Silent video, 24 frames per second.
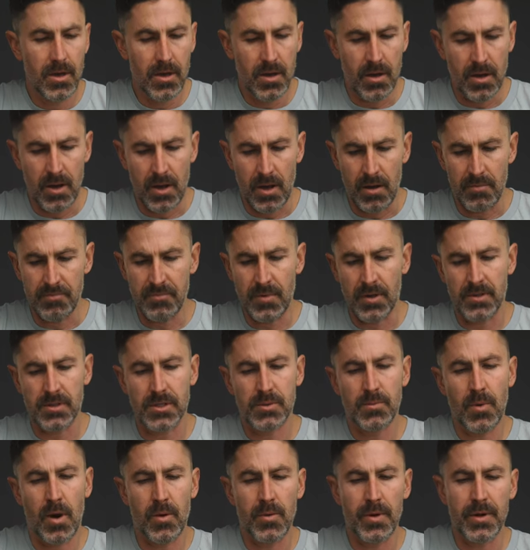I've got the
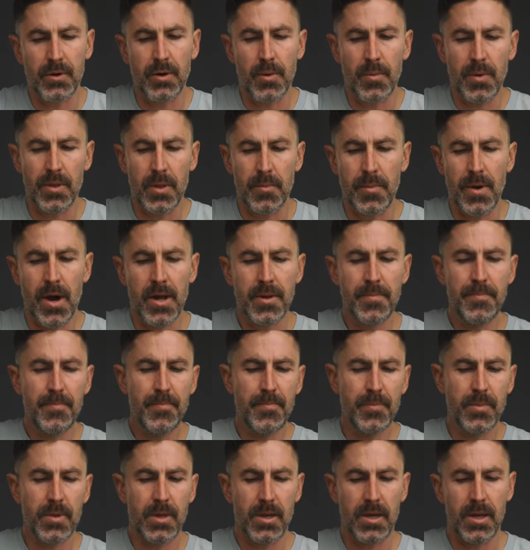SmallRig grip on the bottom,
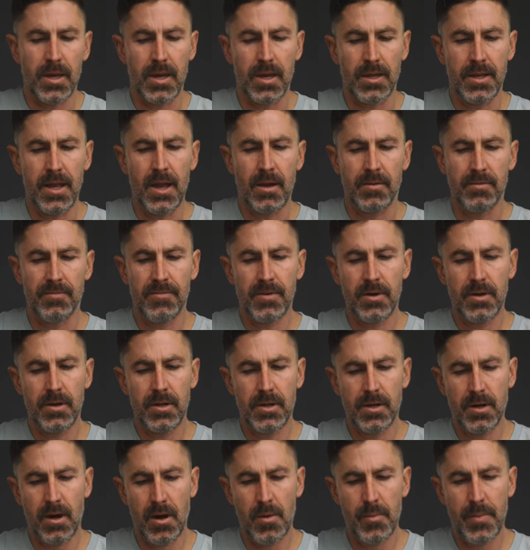and yeah, very
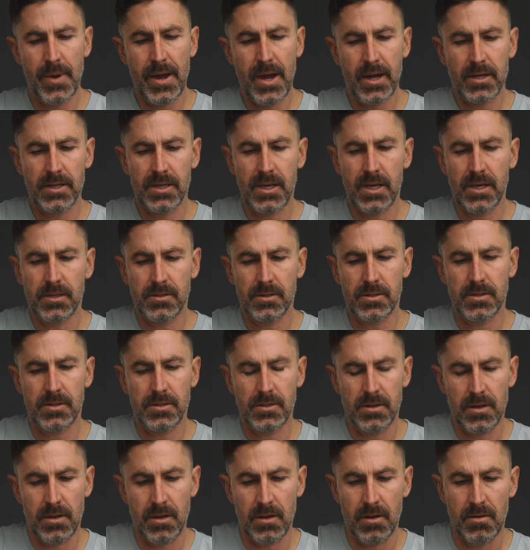compact
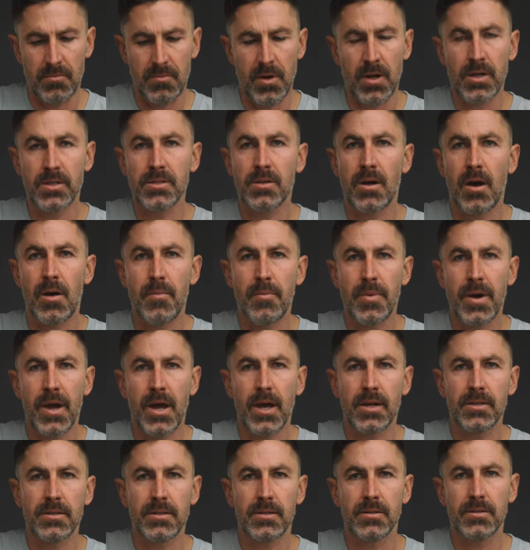kit. Not as
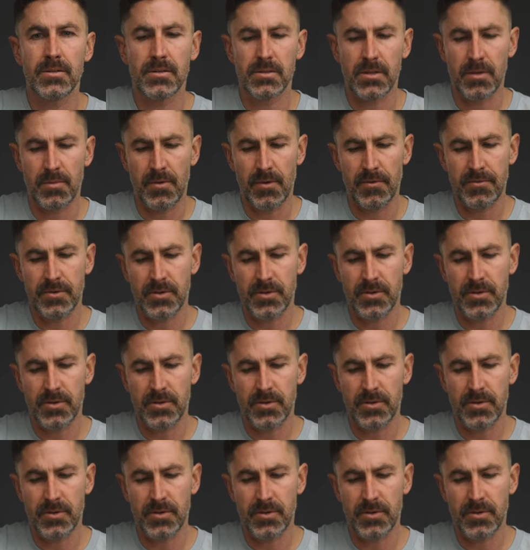compact as some of